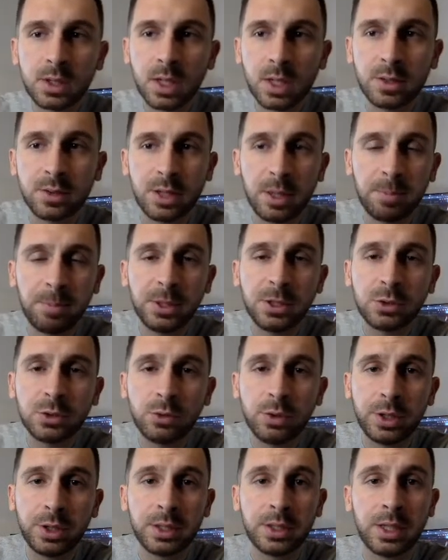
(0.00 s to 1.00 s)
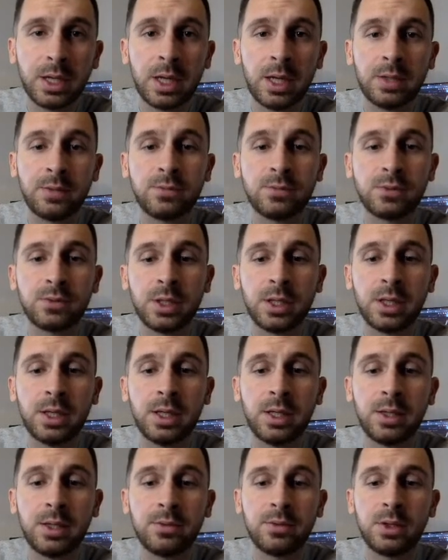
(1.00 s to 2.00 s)
the Bitcoin and
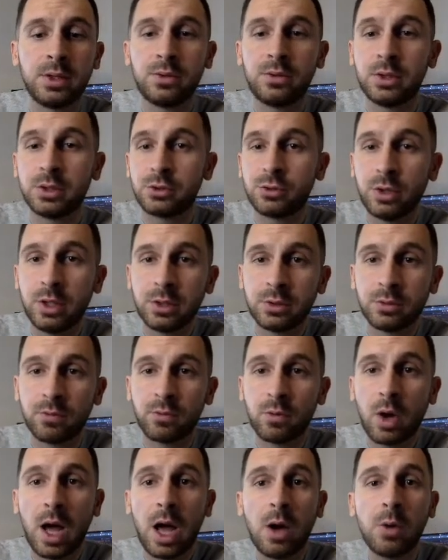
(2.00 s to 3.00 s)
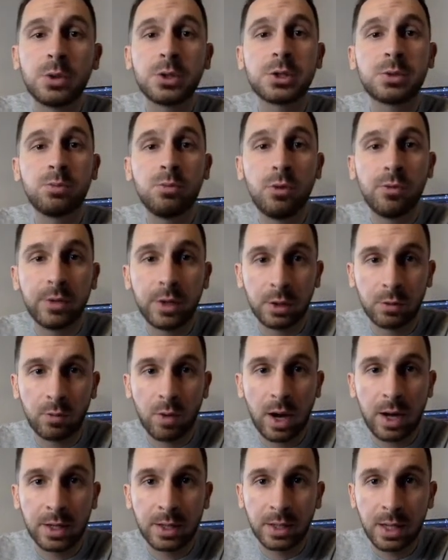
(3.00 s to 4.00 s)
the trend of how it's moving
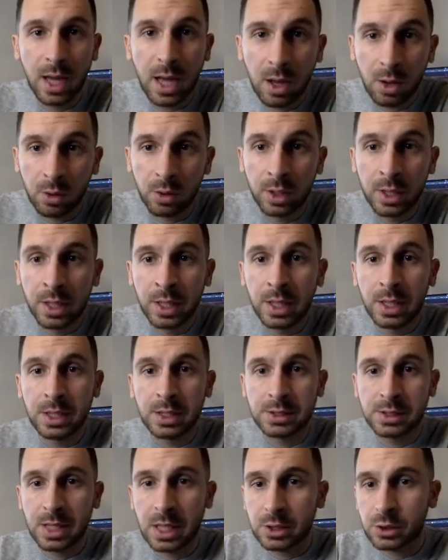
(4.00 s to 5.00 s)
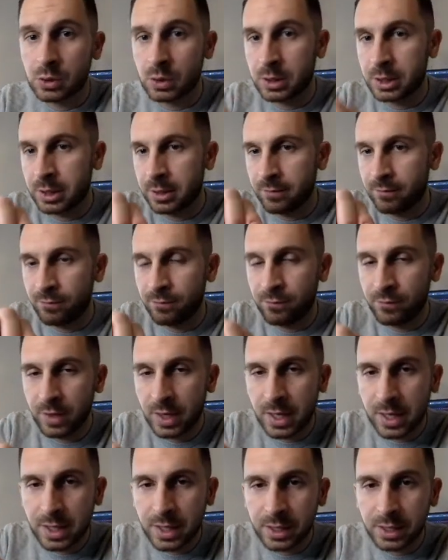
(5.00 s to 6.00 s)
right now is actually in a
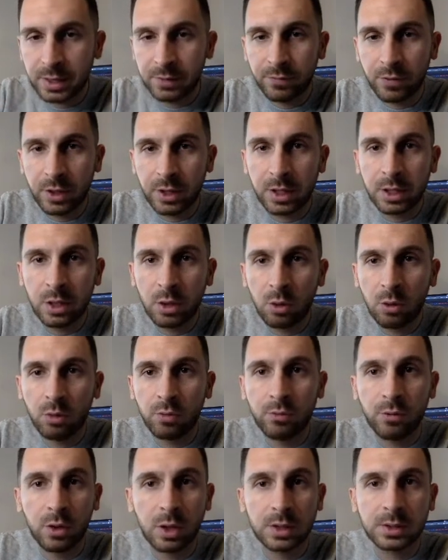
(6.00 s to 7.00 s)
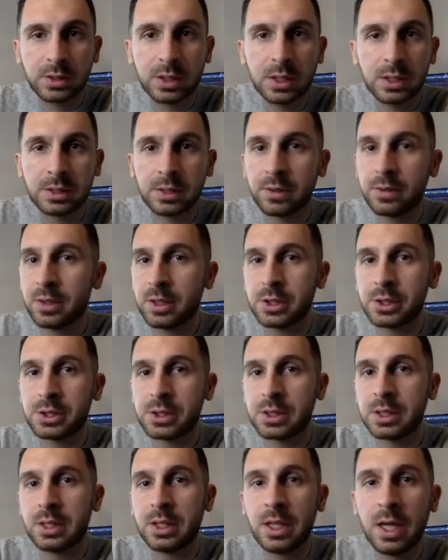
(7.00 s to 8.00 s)
very low volatility. There
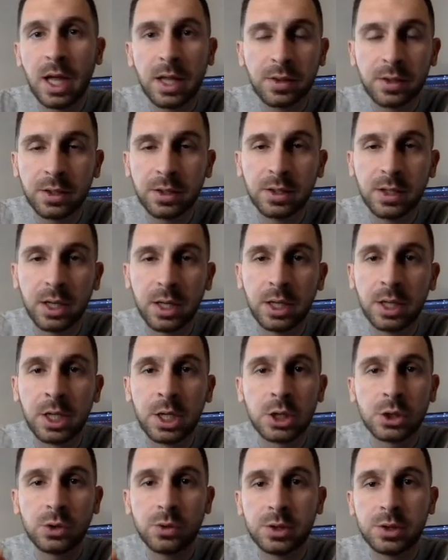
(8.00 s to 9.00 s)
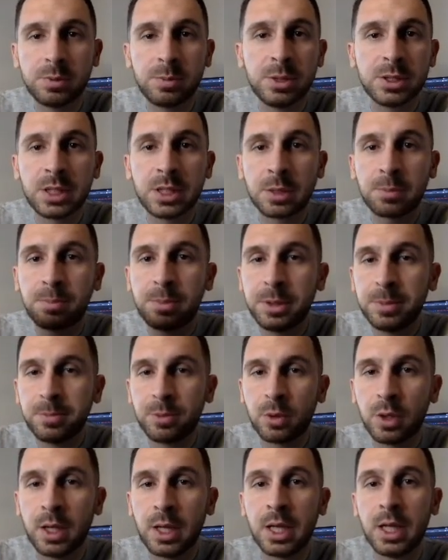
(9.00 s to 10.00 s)
is nothing there. So this means that
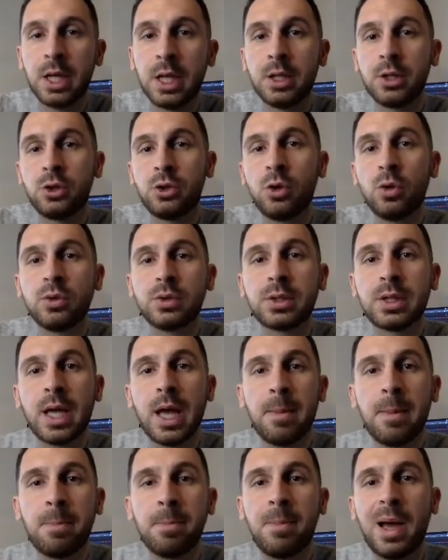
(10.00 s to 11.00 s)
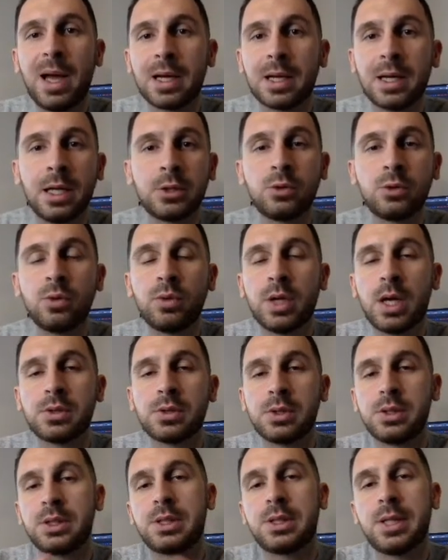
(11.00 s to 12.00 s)
people don't come back like
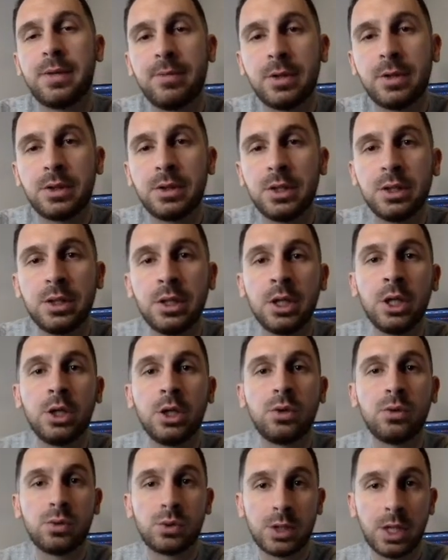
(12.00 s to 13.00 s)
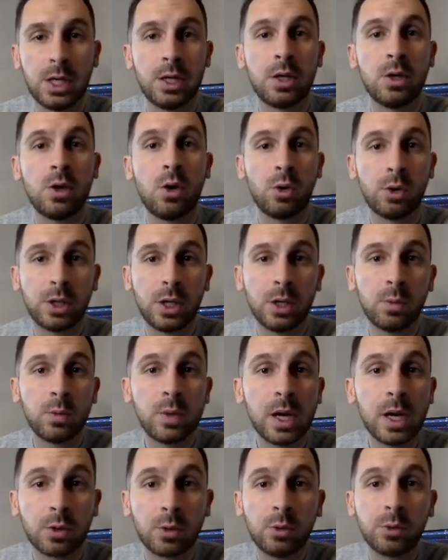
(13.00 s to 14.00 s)
2017 to say, okay,
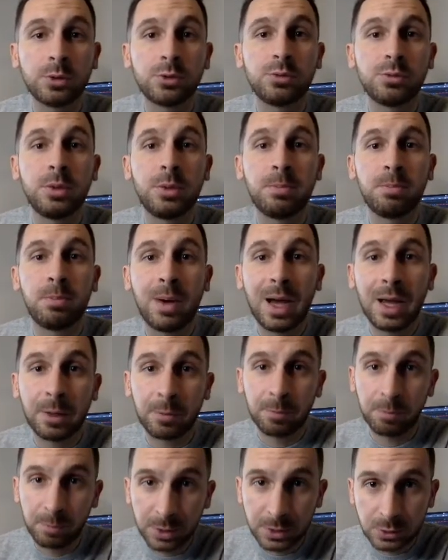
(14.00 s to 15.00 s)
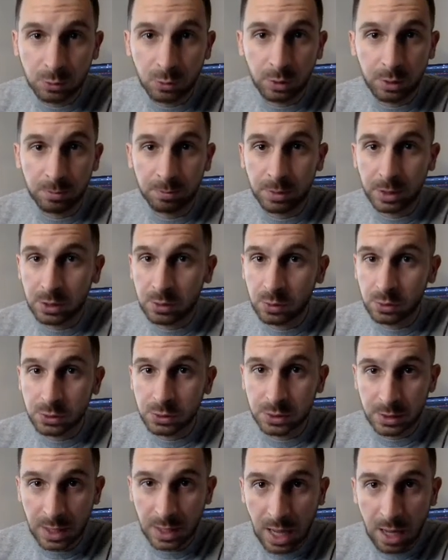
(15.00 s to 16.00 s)
we are going to be buying Bitcoin
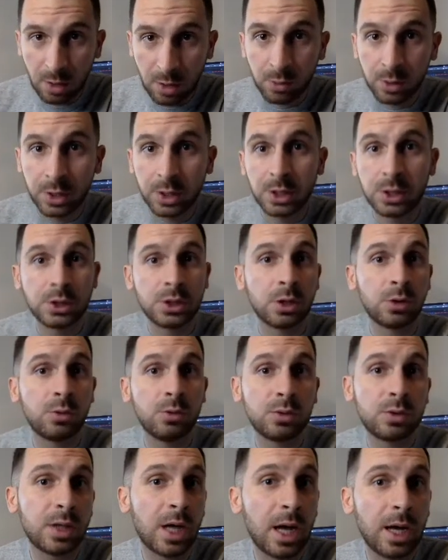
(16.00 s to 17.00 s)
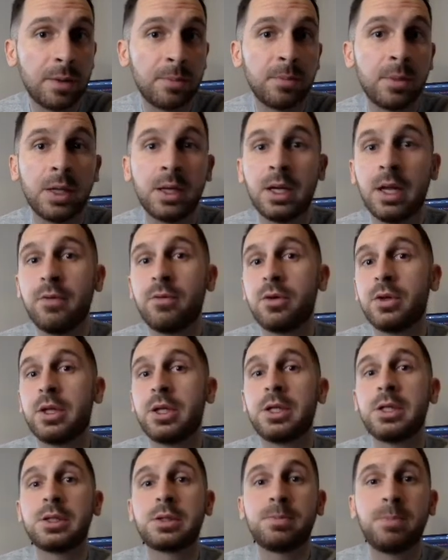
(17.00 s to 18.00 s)
because now is a good time and
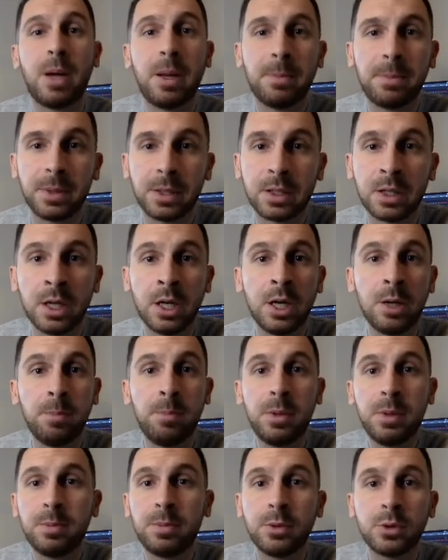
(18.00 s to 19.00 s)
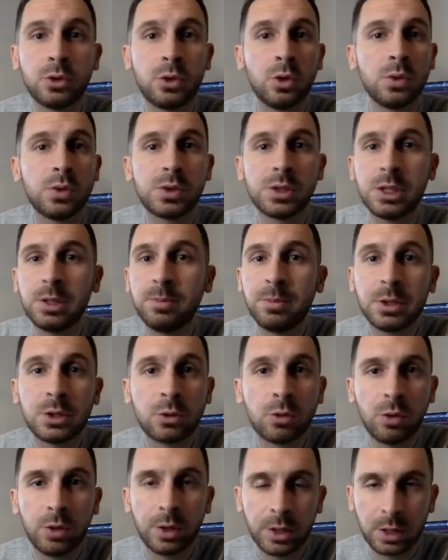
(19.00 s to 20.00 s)
everything is pumping. People don't see
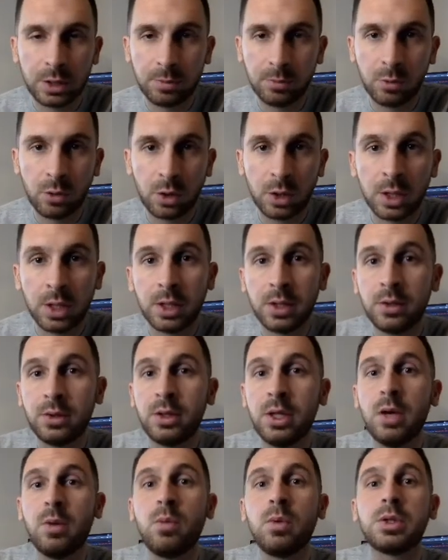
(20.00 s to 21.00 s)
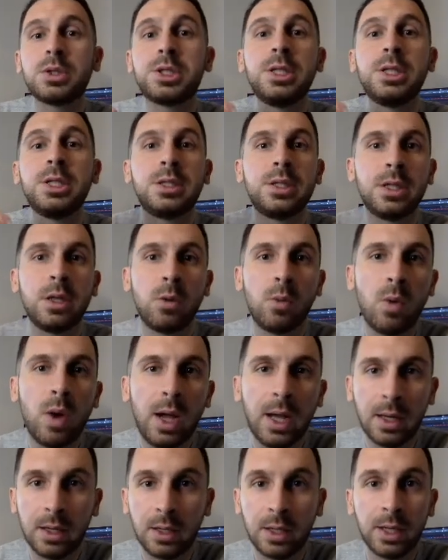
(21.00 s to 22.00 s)
Bitcoin anymore. They will see it in a
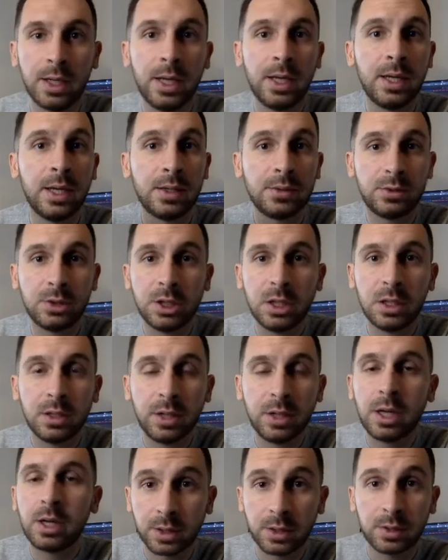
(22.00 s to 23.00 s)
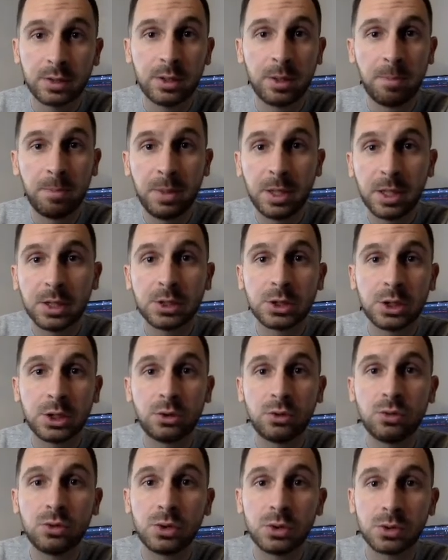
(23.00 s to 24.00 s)
while. And until then, the big
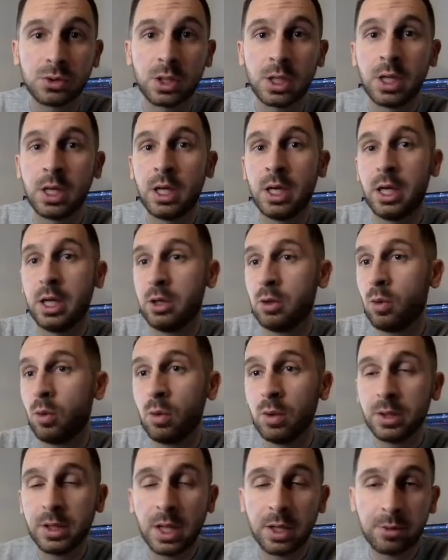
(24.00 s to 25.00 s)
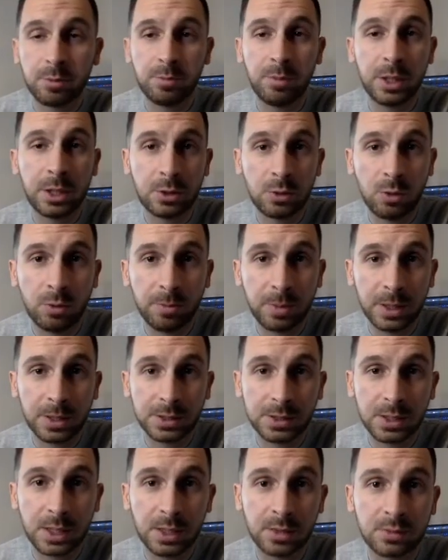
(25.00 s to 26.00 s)
institutions and all the other big
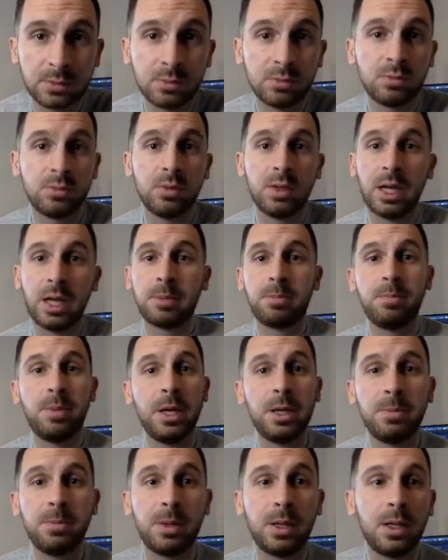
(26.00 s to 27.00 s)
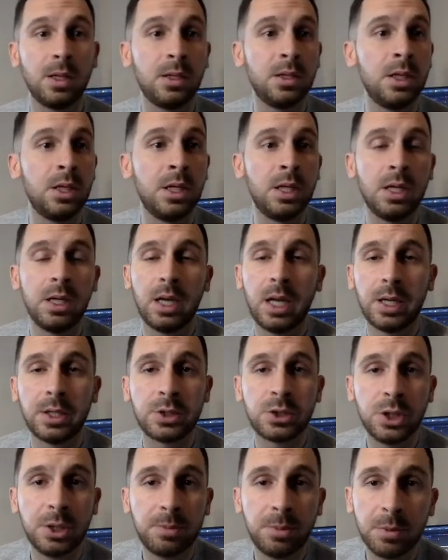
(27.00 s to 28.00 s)
companies that like PayPal,
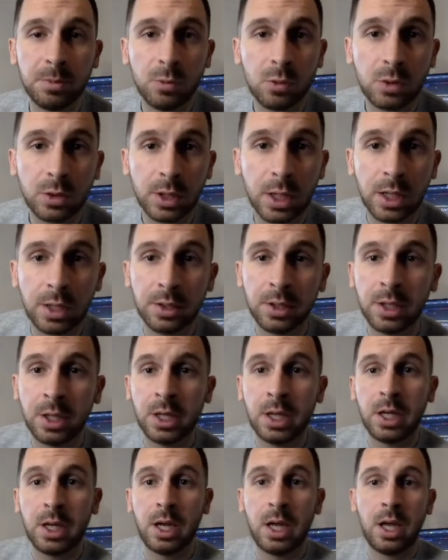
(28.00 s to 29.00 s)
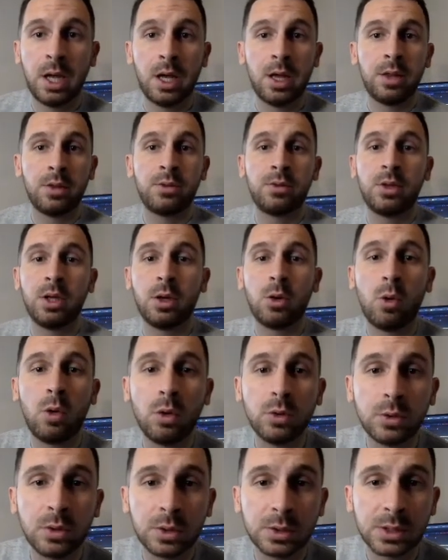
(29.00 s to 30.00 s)
like JP Morgan, the
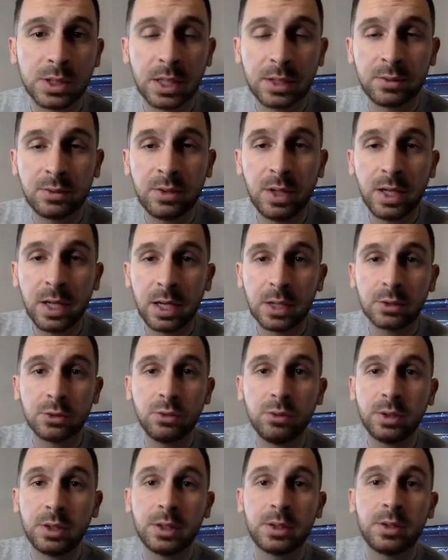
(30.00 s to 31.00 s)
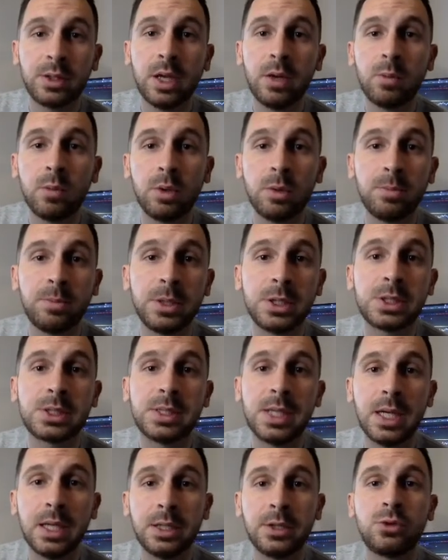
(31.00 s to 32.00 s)
hodls that they are doing, they will be
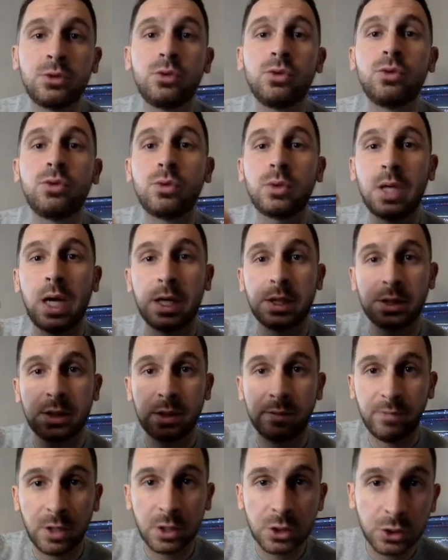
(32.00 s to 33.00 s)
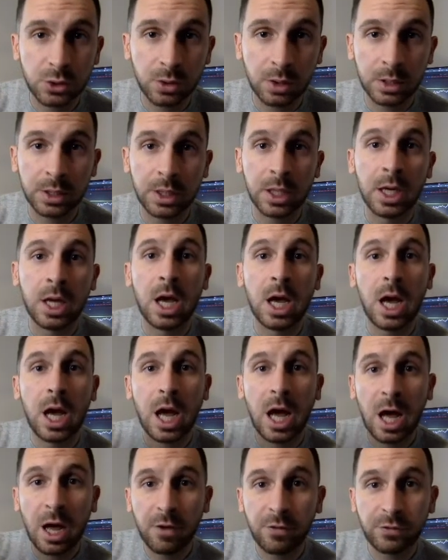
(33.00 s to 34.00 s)
selling to you guys eventually
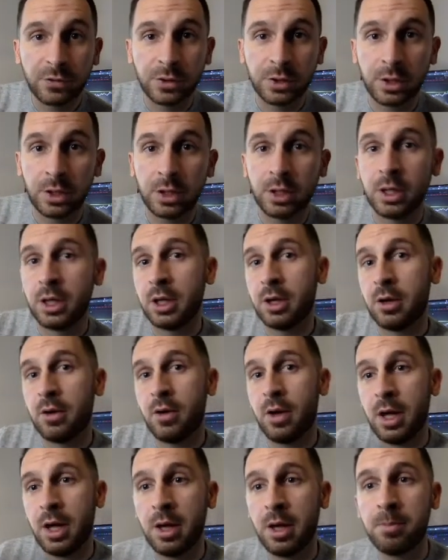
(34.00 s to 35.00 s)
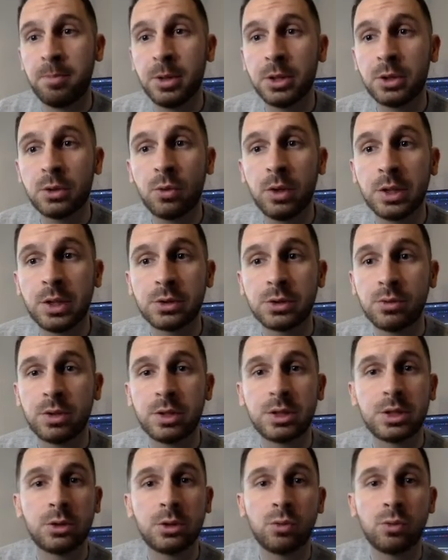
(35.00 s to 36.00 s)
after Bitcoin is
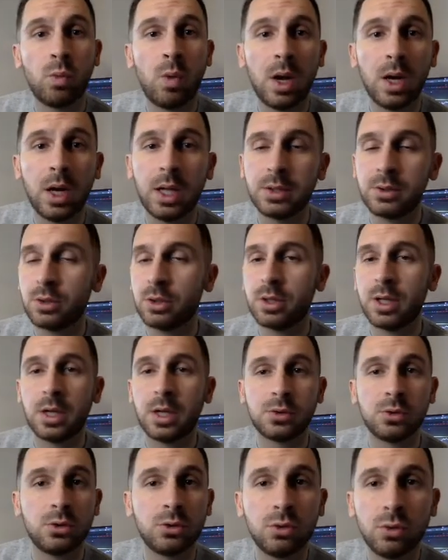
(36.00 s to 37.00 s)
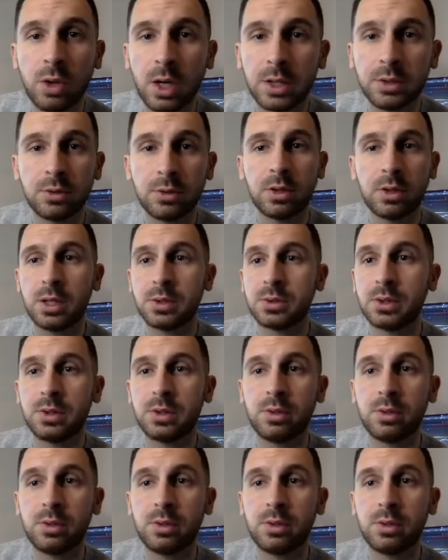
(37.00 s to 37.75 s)
reaching to 100,000, 200,000,